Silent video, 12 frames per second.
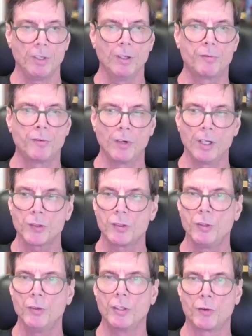for us
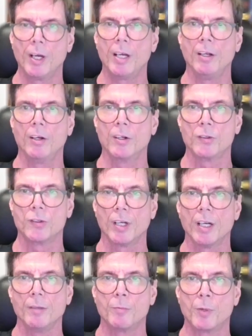to do the training on
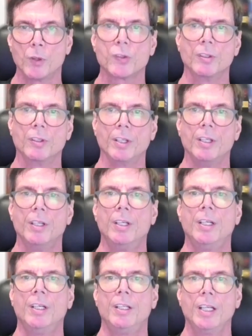site personally,
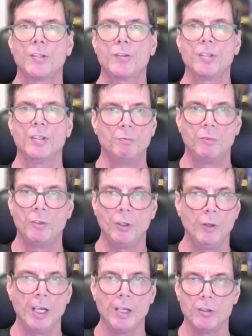that's a
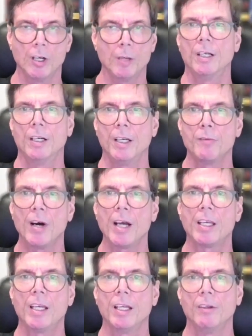2-day job. If I
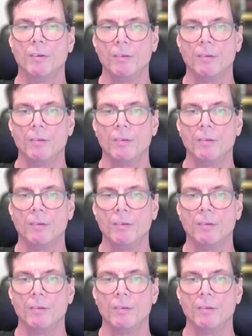can